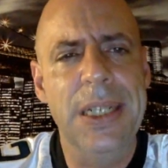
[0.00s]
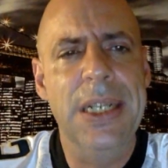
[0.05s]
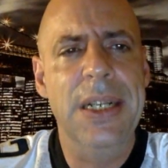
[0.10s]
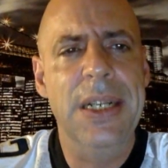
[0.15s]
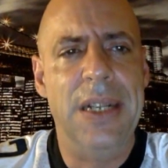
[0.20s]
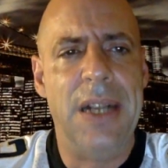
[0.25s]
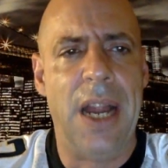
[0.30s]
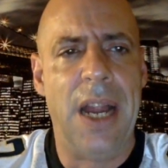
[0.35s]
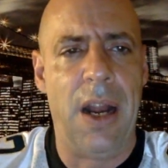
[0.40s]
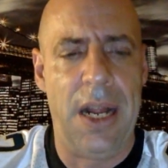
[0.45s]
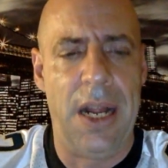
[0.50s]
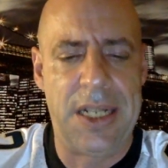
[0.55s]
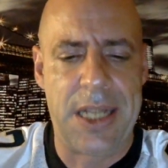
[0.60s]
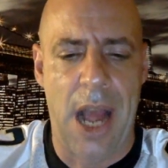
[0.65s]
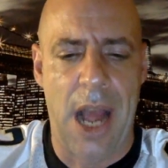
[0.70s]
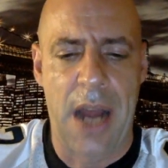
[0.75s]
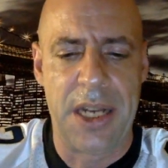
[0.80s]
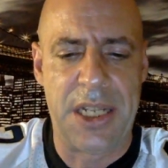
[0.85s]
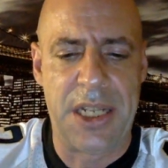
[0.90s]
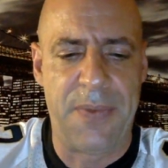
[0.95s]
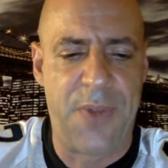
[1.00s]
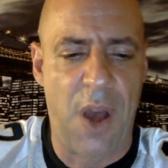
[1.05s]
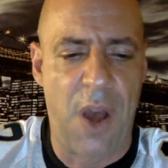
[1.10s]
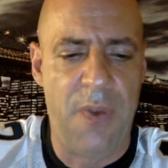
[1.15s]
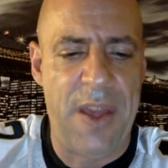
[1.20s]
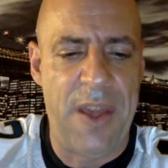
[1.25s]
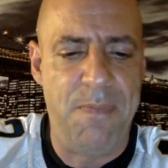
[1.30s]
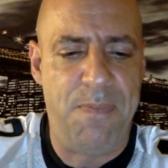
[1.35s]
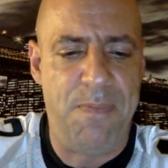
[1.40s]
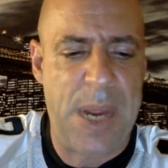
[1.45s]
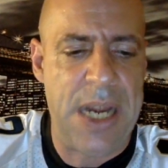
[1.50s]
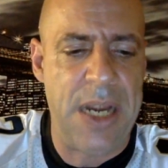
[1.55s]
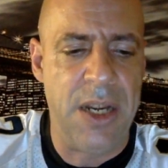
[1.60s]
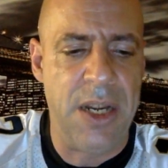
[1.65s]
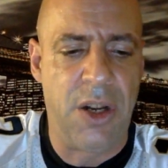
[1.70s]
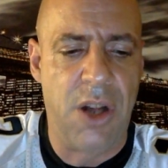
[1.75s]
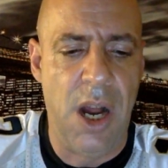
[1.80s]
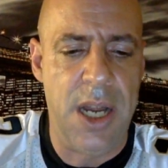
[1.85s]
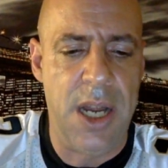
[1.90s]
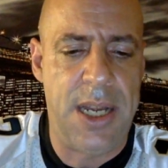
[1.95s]
it's not as though they've beaten
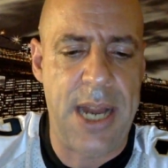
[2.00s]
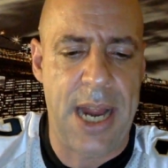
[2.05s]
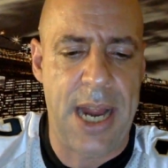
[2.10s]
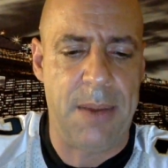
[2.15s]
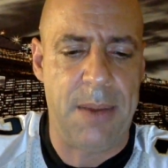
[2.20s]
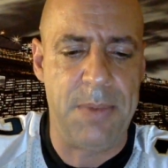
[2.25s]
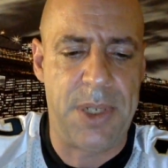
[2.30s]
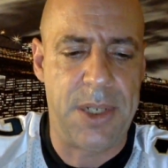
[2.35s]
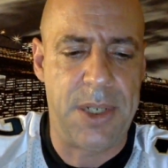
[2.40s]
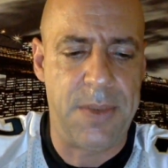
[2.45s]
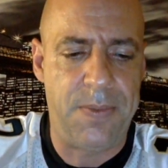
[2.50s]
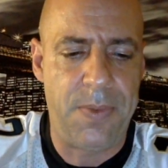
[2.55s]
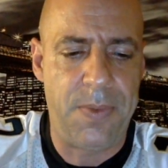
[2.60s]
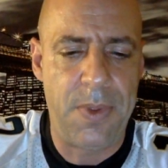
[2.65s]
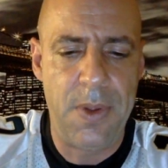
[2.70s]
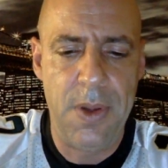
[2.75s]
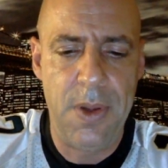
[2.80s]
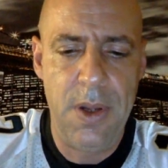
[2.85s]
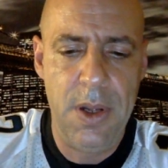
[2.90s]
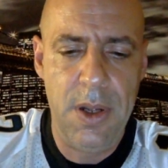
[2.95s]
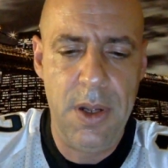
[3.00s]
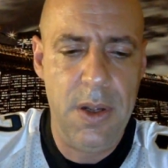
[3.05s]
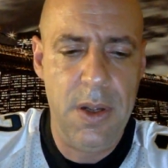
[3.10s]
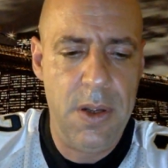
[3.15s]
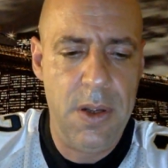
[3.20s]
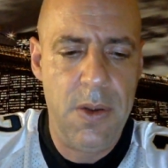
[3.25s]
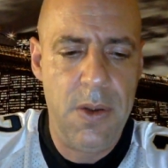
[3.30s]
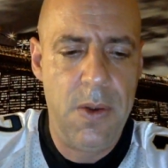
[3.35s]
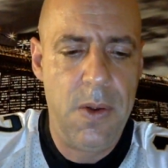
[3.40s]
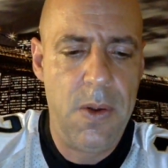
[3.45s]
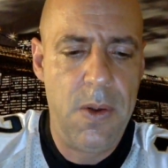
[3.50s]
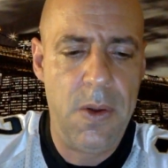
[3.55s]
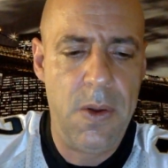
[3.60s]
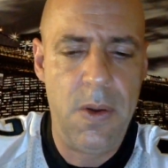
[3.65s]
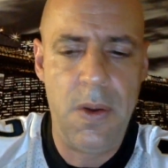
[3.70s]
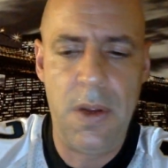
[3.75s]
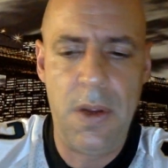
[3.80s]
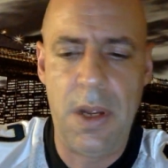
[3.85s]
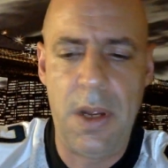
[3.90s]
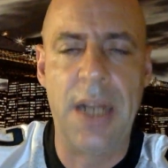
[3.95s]
good teams.
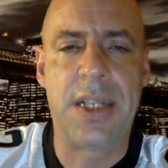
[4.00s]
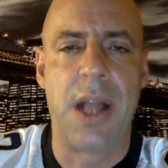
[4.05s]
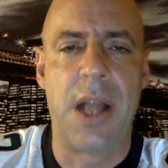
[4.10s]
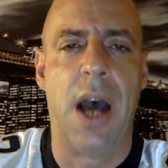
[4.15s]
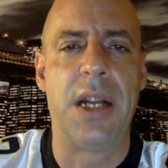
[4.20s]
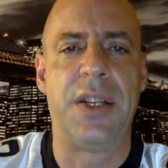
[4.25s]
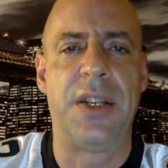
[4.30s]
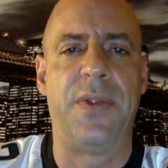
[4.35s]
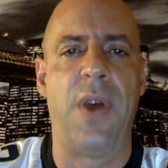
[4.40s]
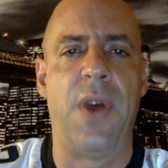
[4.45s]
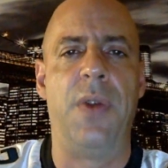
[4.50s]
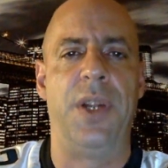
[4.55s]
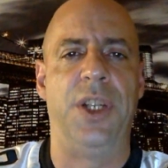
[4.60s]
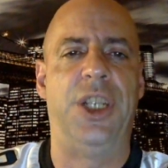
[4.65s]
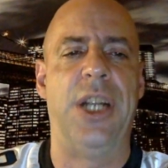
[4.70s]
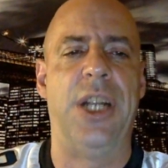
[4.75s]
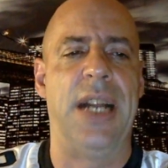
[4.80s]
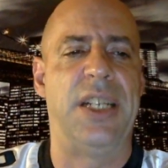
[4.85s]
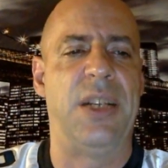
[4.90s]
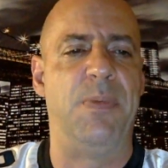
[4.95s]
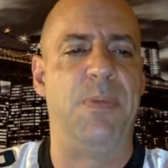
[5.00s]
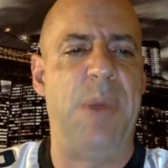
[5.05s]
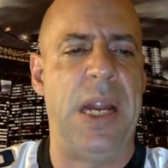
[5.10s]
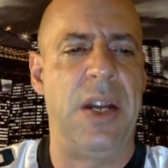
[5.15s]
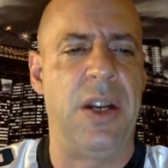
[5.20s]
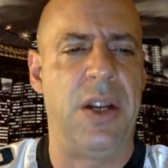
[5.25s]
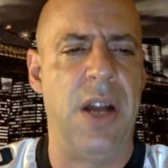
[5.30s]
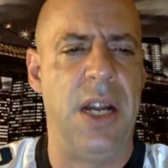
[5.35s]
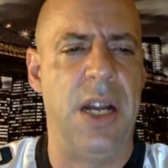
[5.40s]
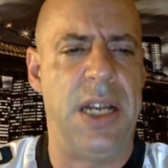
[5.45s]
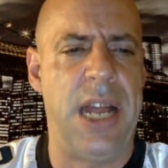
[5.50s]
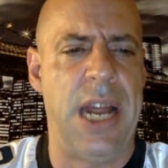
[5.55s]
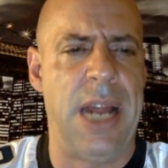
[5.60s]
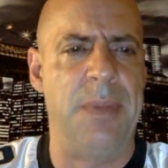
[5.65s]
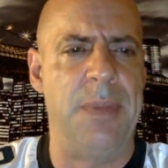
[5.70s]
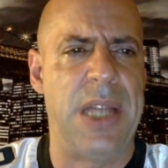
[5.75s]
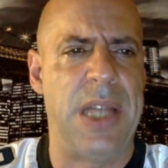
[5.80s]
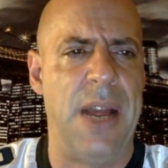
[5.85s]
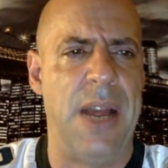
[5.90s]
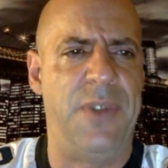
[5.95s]
It's not as though the Jets have beaten good
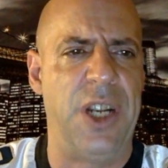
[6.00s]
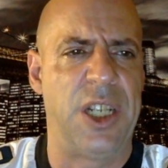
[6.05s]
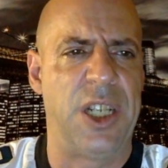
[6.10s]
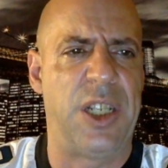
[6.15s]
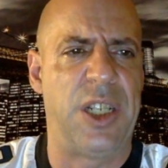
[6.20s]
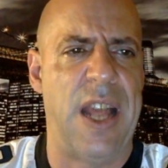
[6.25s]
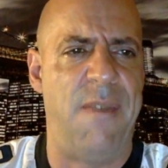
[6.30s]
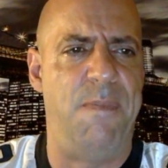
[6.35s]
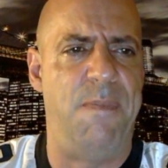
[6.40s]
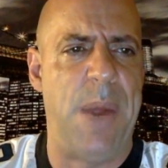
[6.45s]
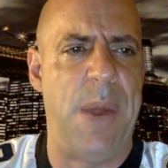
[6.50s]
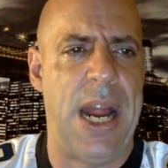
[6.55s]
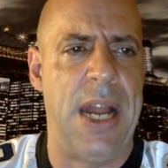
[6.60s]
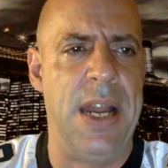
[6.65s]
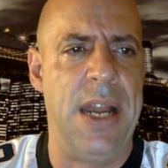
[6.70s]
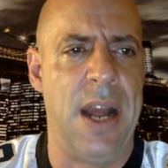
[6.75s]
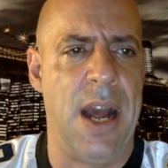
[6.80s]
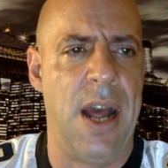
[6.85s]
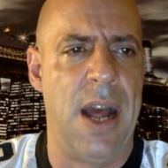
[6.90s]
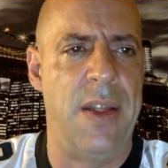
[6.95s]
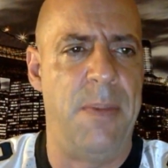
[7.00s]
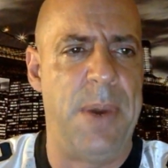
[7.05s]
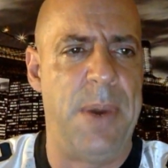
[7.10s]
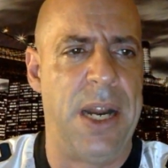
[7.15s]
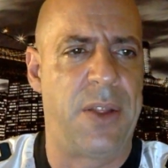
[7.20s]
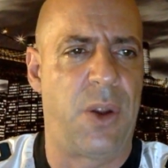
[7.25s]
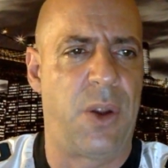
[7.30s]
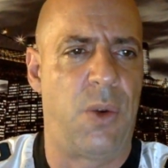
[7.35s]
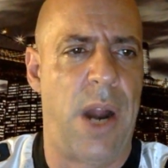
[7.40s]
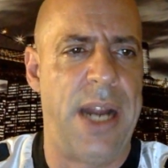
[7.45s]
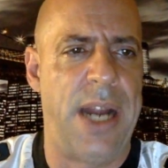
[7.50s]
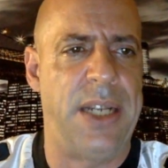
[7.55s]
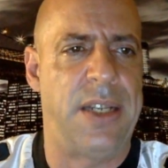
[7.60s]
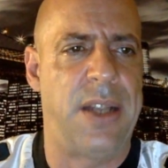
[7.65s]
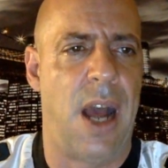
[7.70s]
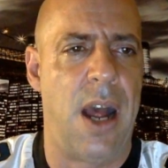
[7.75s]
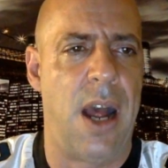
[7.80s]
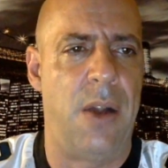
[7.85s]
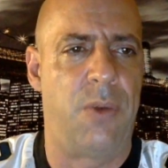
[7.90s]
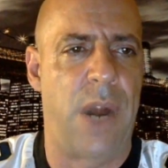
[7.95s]
teams. They've been at
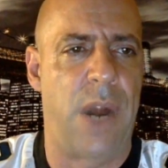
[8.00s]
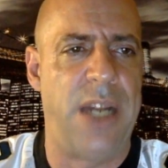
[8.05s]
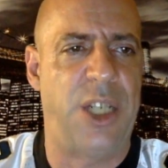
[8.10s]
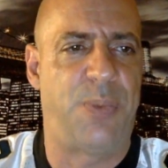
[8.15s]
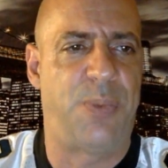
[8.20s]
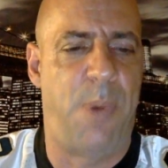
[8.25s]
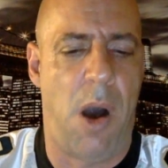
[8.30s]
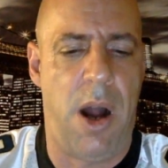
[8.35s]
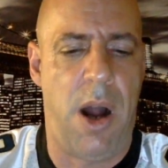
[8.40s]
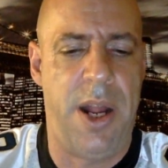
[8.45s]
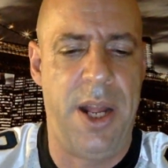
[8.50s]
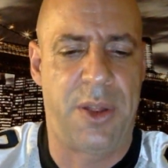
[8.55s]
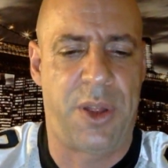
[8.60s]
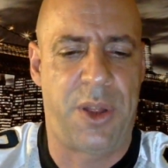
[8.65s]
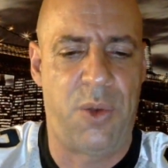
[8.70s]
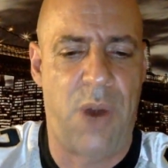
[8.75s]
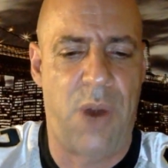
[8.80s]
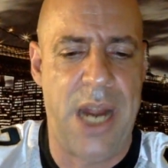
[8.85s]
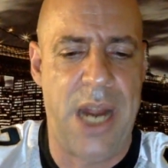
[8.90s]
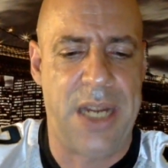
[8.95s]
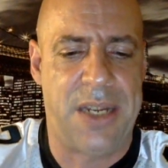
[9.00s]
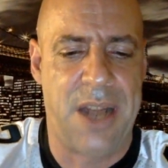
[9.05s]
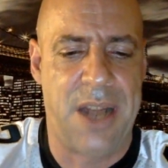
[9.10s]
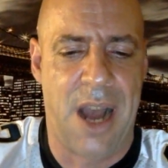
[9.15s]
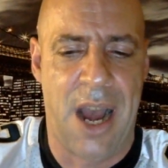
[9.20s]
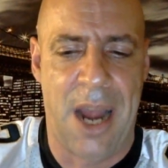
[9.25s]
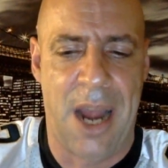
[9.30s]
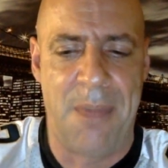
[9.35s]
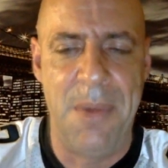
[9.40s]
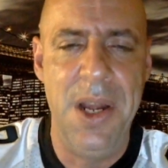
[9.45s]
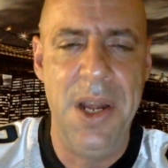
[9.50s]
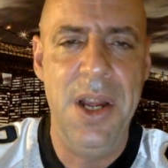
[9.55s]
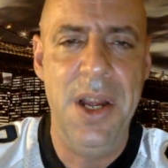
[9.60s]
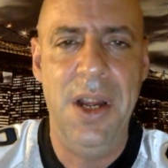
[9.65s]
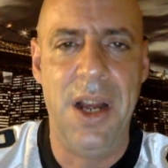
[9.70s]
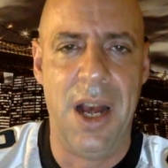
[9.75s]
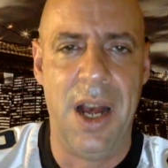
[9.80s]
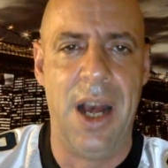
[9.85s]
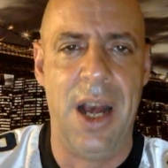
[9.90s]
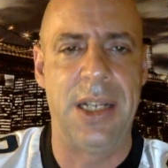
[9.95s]
the right spot at the right time,
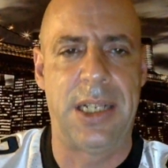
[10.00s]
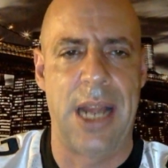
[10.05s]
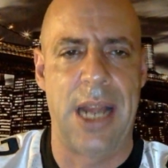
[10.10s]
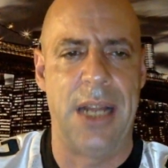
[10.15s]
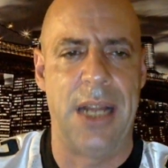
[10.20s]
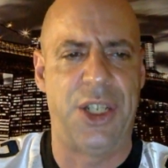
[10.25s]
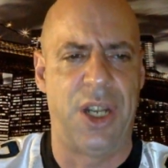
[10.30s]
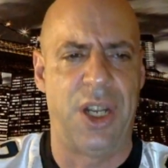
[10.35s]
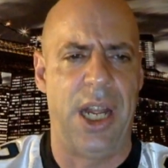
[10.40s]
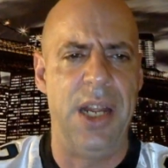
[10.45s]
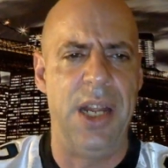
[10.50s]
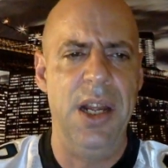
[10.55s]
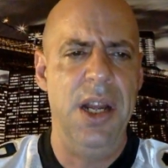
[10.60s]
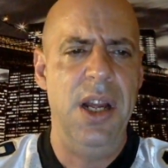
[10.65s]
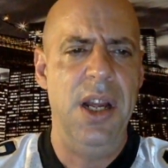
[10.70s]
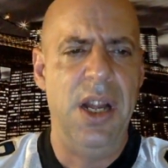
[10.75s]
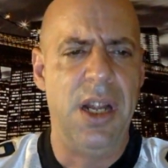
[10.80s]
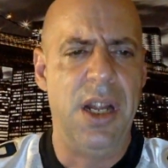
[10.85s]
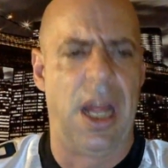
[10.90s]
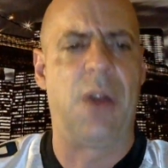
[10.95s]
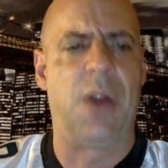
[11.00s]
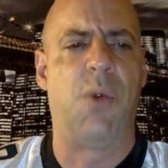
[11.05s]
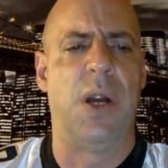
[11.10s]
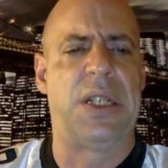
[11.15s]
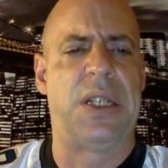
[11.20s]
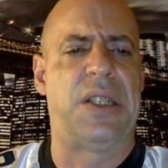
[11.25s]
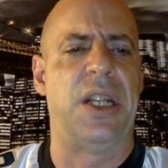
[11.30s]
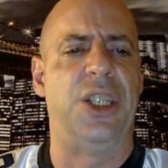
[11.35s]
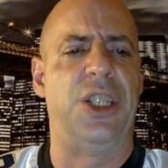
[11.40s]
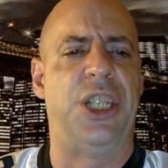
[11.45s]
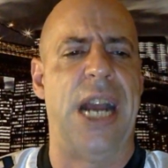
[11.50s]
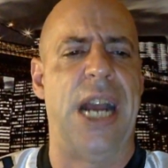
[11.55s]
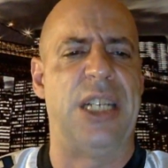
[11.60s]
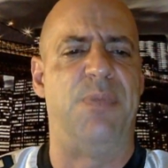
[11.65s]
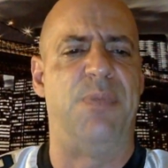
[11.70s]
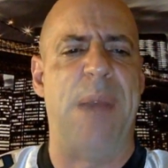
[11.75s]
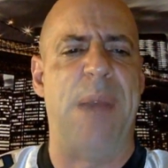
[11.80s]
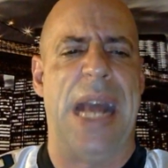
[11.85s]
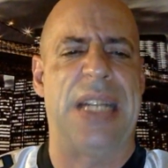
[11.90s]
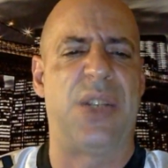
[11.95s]
essentially. Like, what's the Jets'
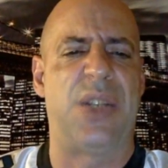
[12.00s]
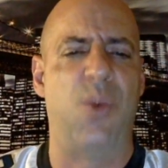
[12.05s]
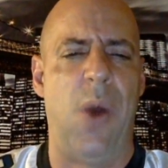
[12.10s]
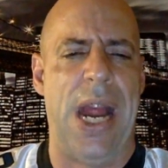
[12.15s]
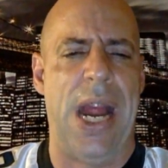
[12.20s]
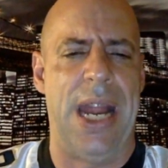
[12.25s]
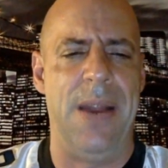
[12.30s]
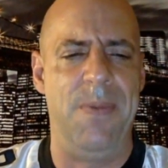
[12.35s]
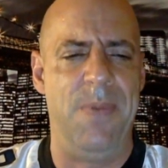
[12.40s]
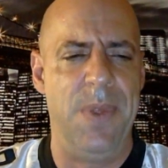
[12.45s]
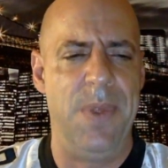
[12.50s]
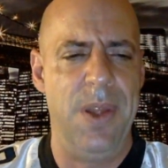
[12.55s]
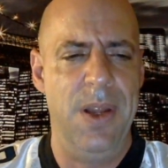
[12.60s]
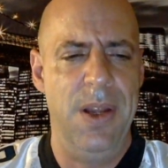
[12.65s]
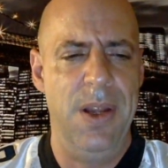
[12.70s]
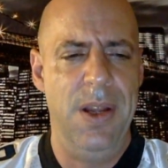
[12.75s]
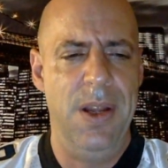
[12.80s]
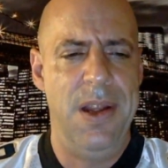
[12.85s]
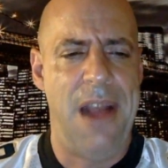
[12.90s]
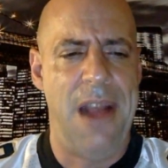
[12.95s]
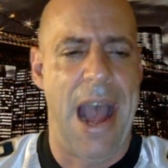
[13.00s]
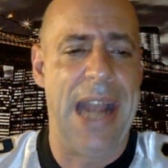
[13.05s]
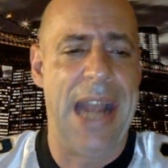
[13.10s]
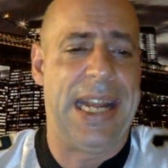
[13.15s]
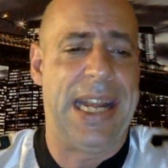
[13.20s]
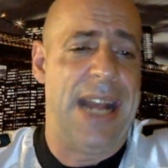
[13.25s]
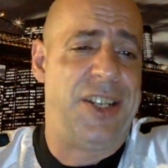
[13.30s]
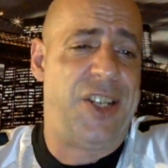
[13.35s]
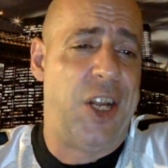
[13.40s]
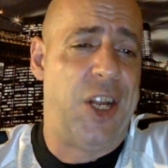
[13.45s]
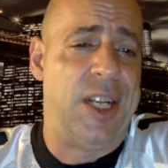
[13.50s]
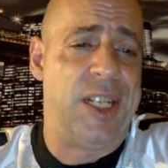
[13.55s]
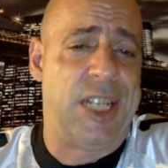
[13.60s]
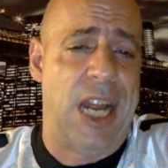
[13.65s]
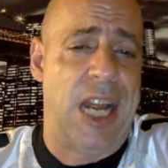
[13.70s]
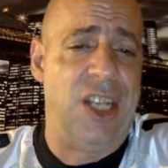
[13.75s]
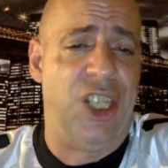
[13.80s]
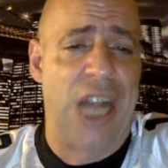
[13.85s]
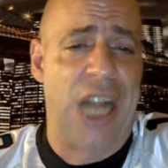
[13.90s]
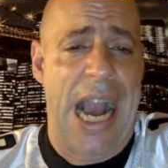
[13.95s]
best win? I guess you could
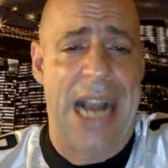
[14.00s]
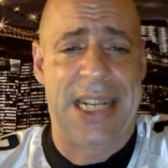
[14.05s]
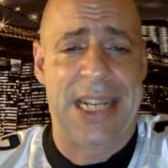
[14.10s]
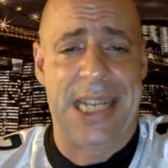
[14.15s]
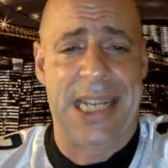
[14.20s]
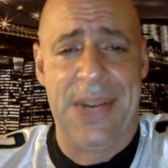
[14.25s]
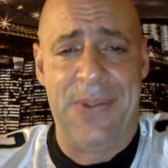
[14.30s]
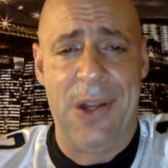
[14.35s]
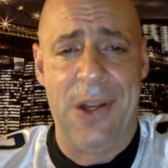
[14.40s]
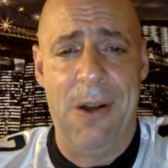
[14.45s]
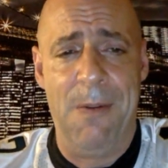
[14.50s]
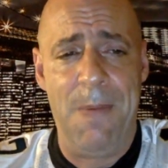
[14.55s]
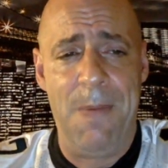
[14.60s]
say Jacksonville.